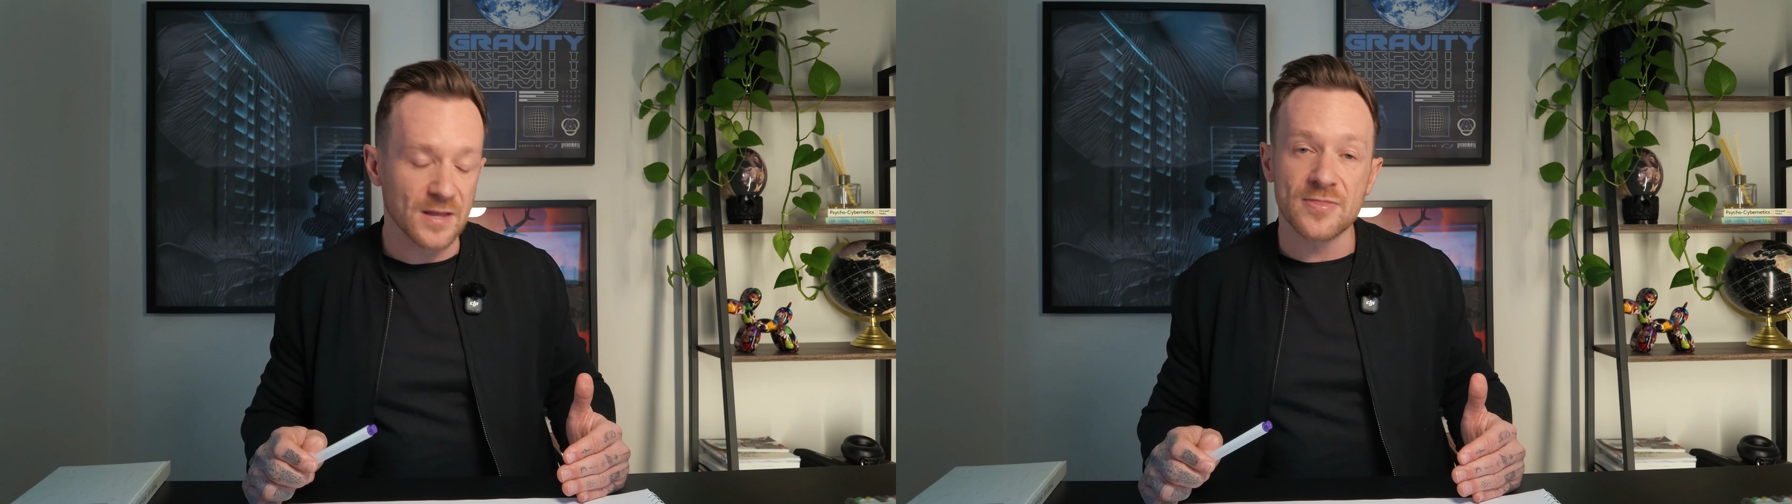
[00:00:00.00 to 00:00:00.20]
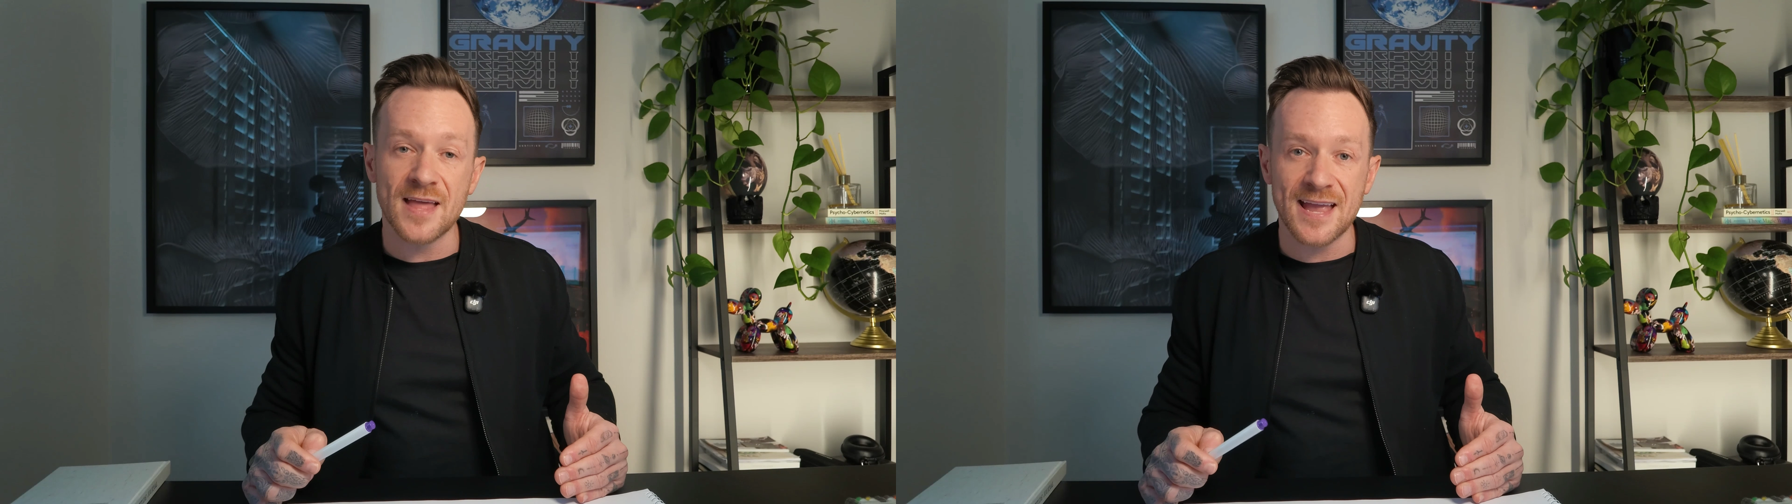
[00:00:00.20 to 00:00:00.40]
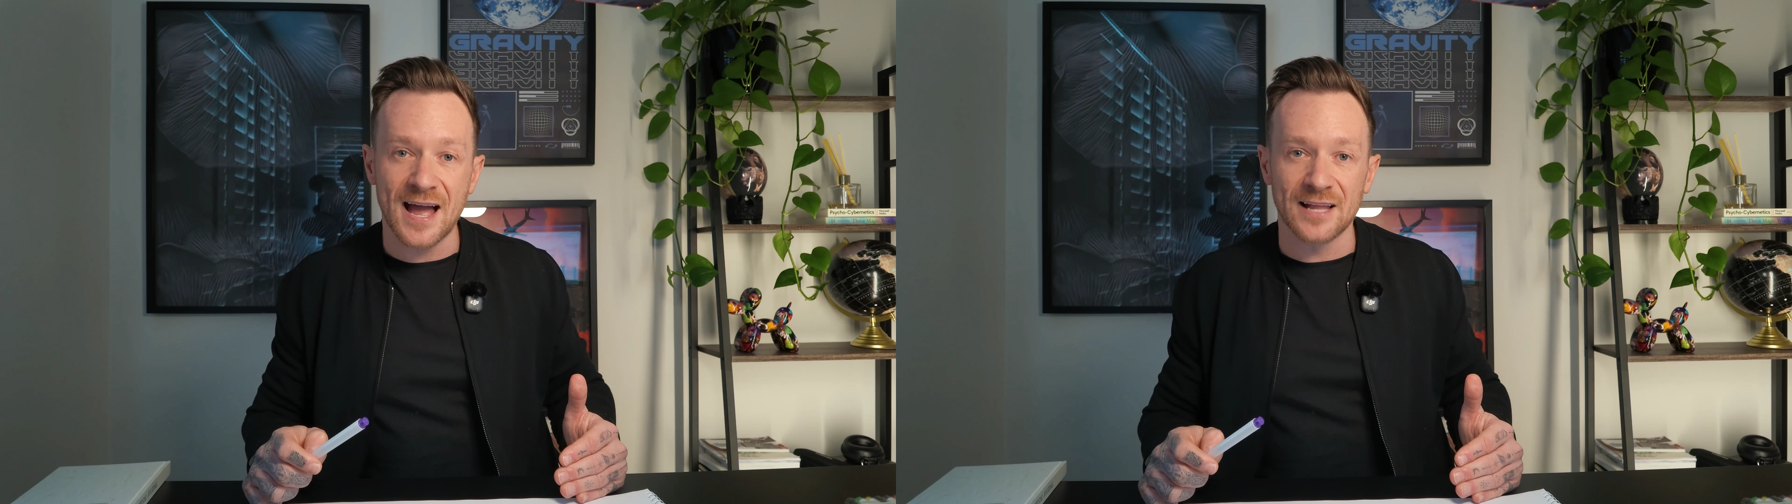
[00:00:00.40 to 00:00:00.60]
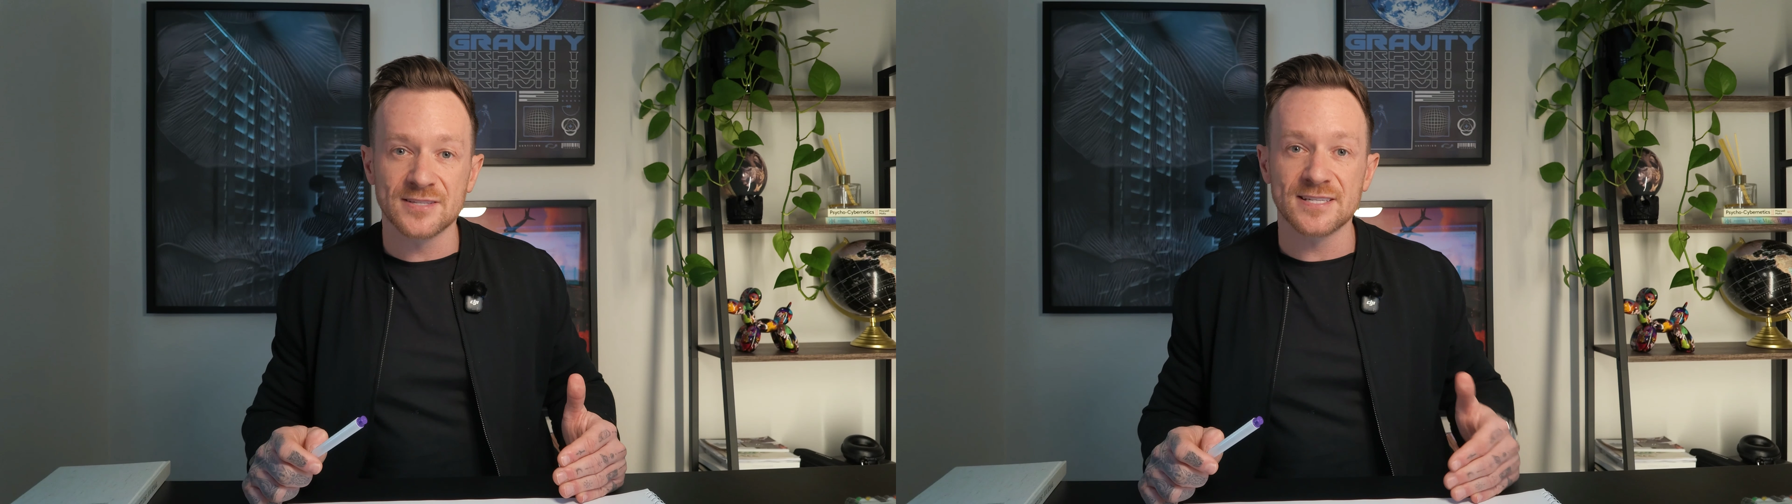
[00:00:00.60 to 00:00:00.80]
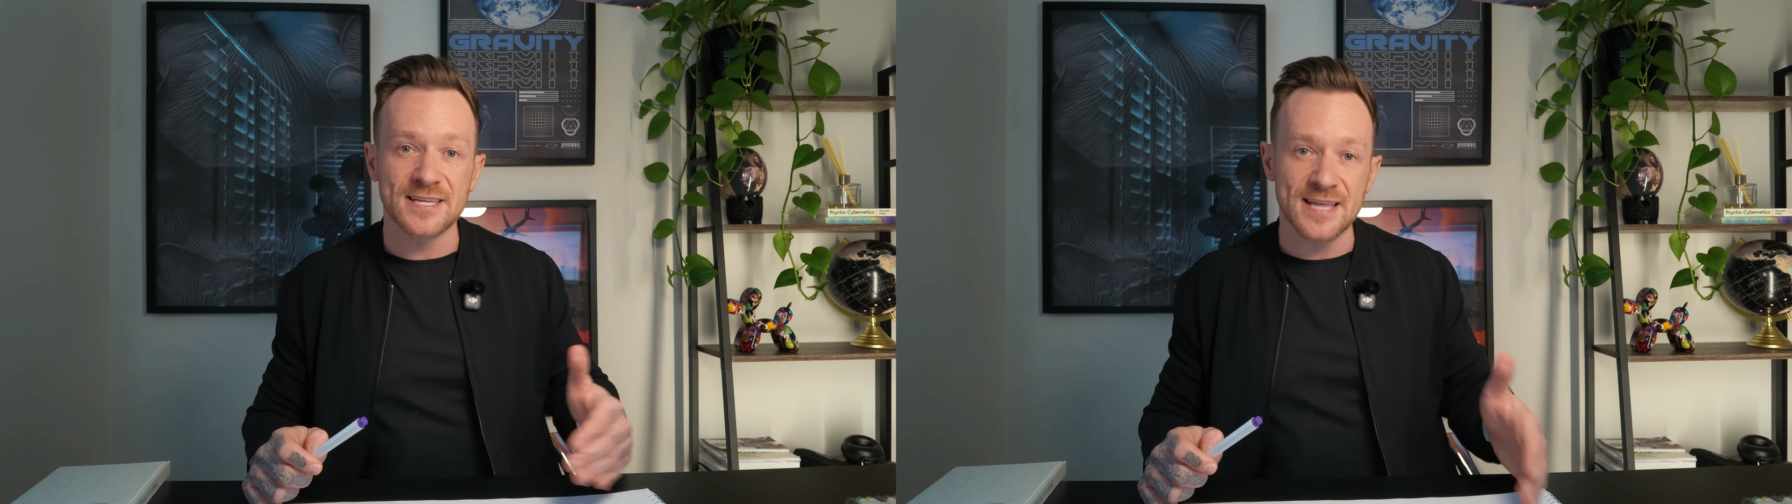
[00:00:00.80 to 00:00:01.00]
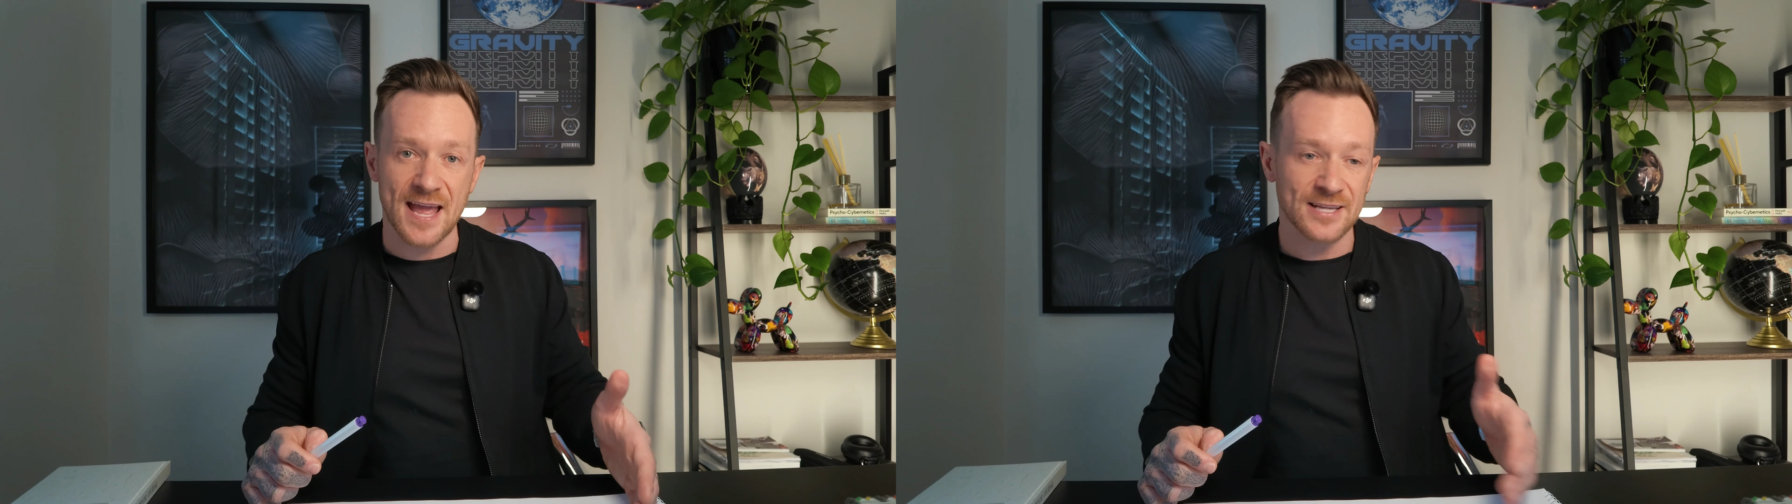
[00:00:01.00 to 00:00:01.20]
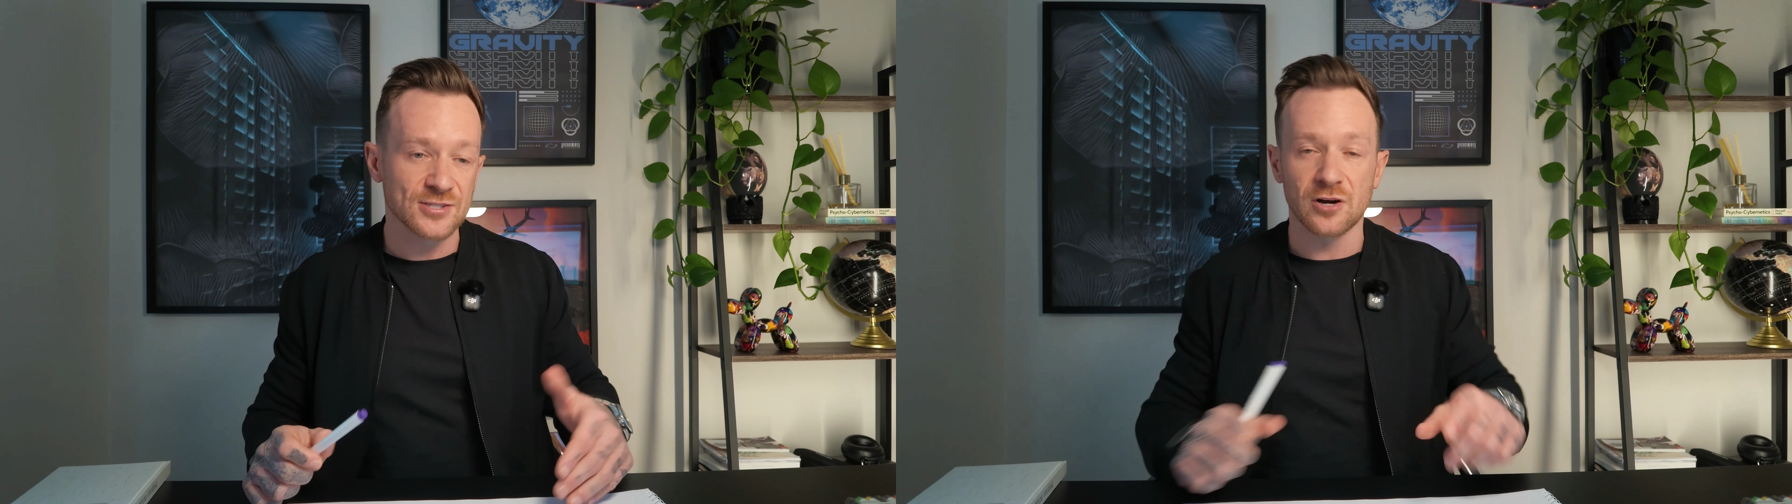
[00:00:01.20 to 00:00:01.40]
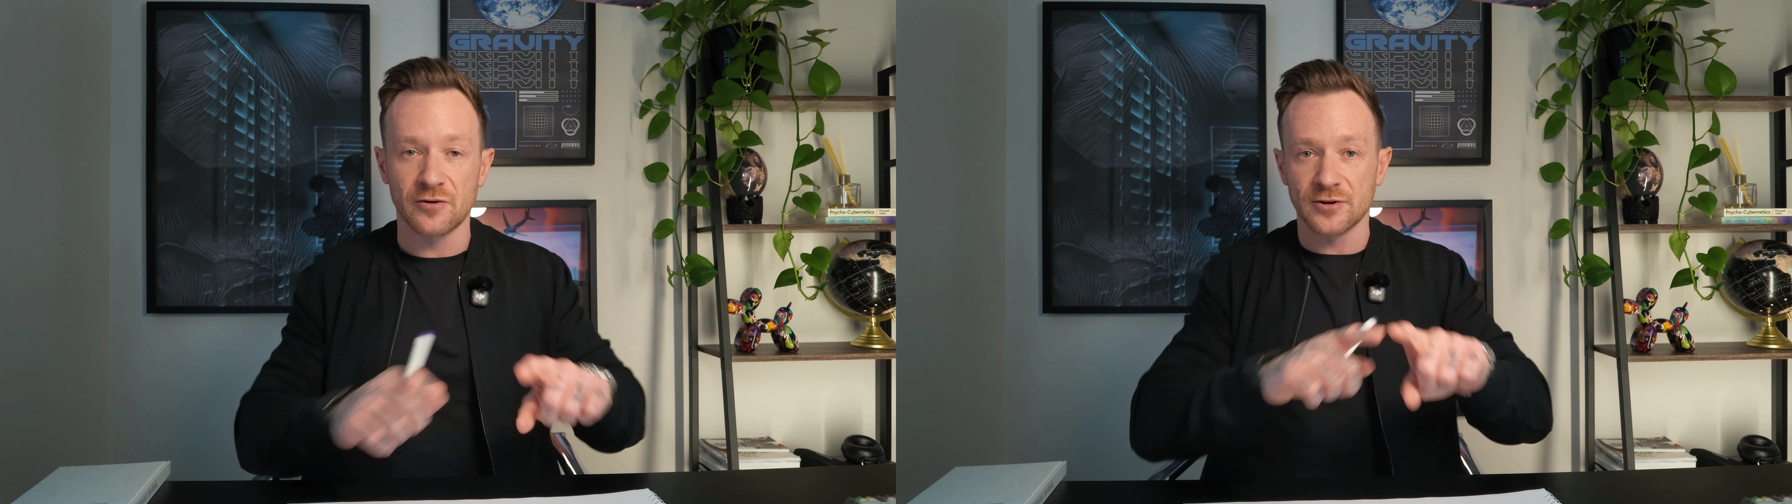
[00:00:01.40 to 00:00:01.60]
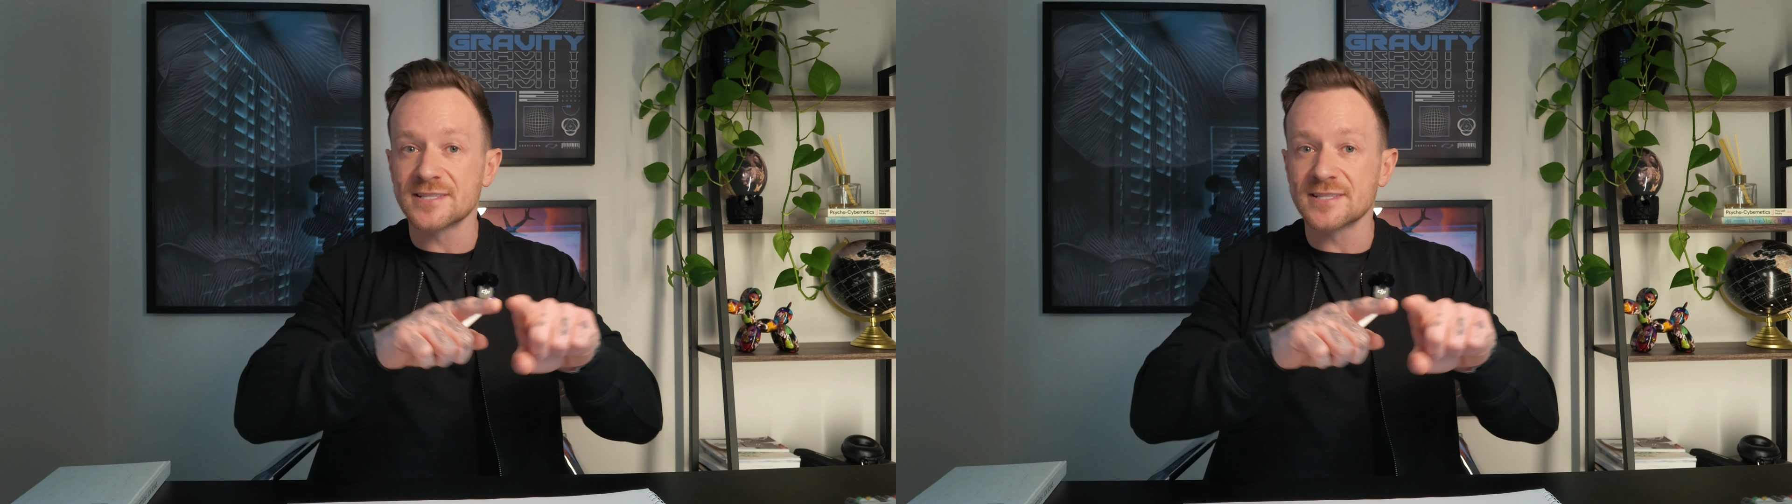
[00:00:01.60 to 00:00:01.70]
And they answer yes, or on a